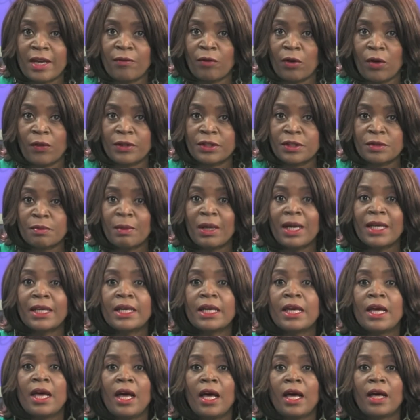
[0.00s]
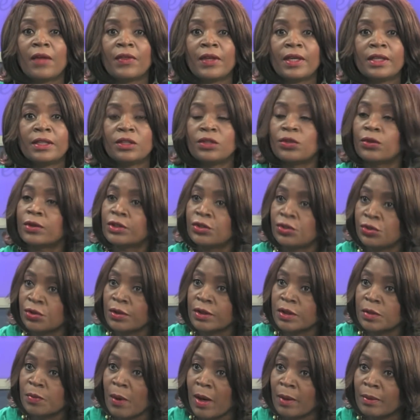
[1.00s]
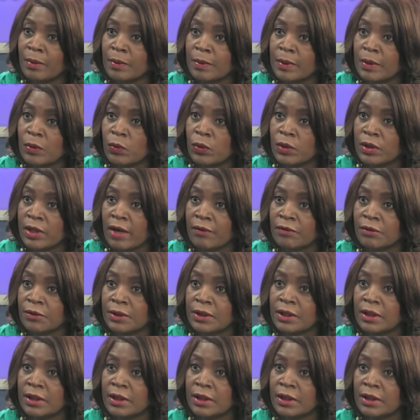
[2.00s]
all this money, then your insurance probably will cover it.